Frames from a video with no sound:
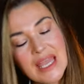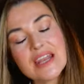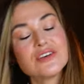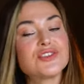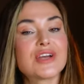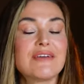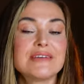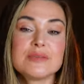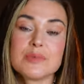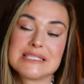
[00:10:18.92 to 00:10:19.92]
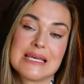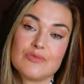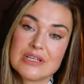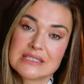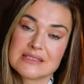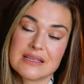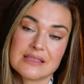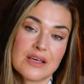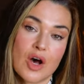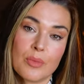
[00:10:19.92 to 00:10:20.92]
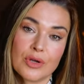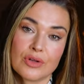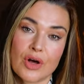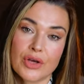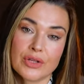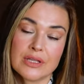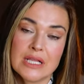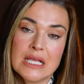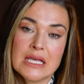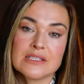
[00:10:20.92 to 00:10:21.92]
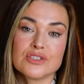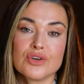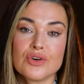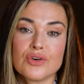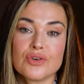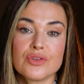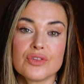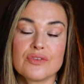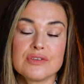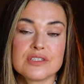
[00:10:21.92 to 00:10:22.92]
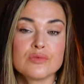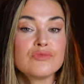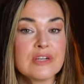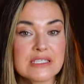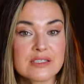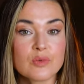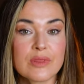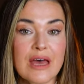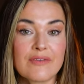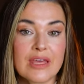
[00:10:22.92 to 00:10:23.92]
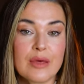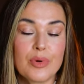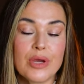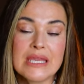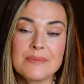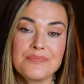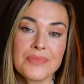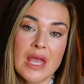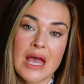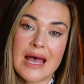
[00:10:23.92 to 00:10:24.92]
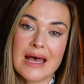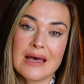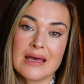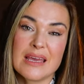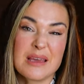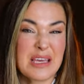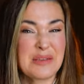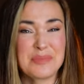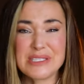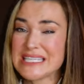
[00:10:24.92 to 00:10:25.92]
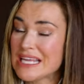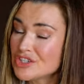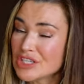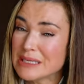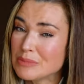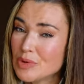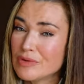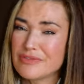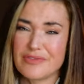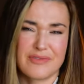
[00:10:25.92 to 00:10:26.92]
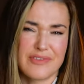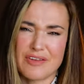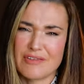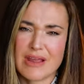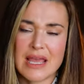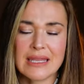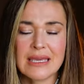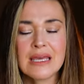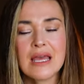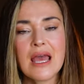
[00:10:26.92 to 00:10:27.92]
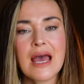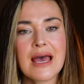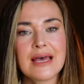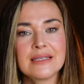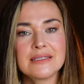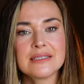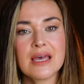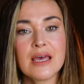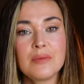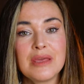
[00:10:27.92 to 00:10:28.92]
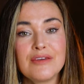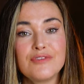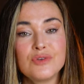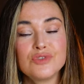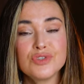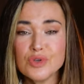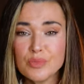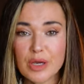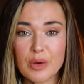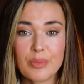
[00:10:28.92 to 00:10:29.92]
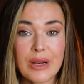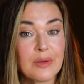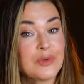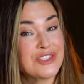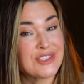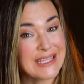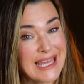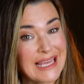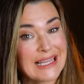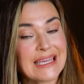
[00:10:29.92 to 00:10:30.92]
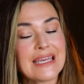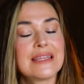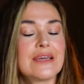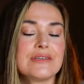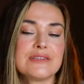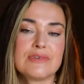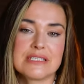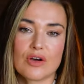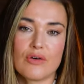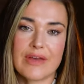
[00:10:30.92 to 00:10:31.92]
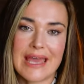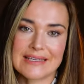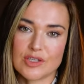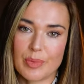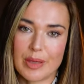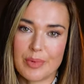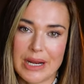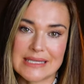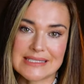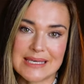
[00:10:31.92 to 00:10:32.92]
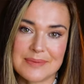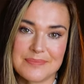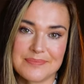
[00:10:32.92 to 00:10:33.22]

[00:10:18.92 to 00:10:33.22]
It also carries some of the same risks as the hormonal coil, so there is some risks with having it put in. It can potentially move very rarely, and if you do become pregnant, which is unlikely, there is a risk of ectopic pregnancy.